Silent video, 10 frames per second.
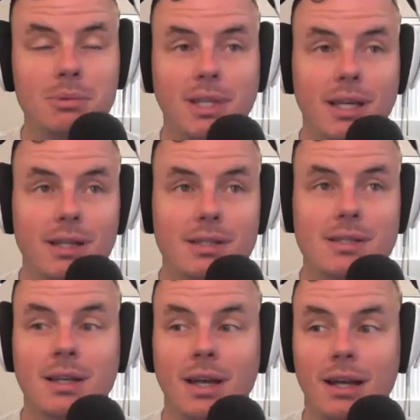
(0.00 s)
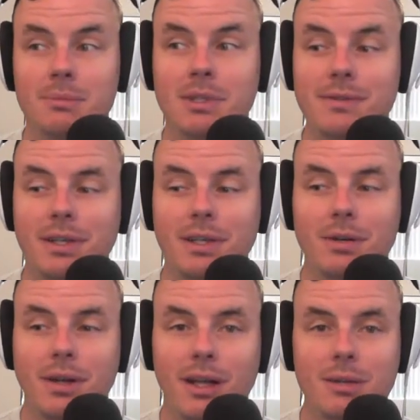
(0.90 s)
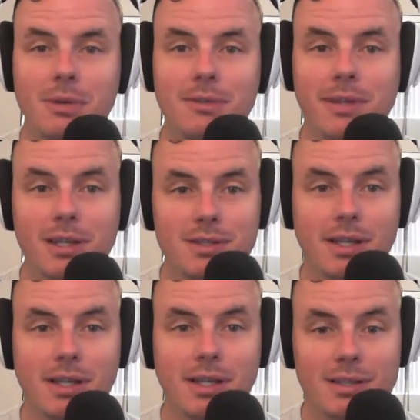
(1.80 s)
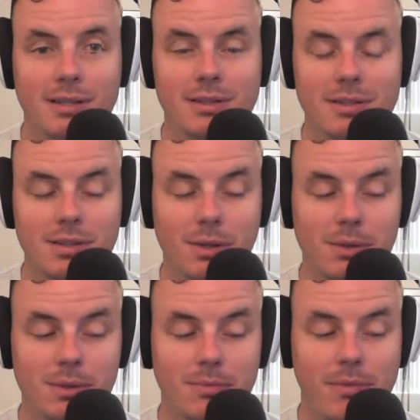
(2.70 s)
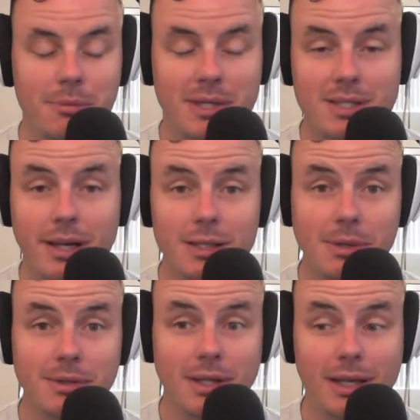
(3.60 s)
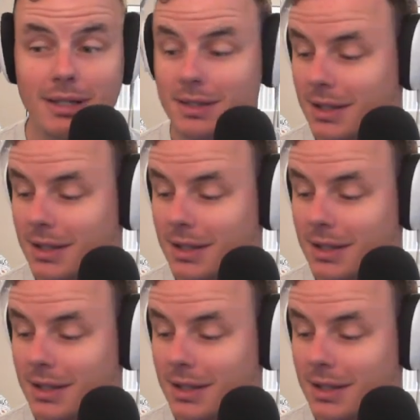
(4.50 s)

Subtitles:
days, I'm leaving to go to AMA Vintage Days, so I'm excited about that.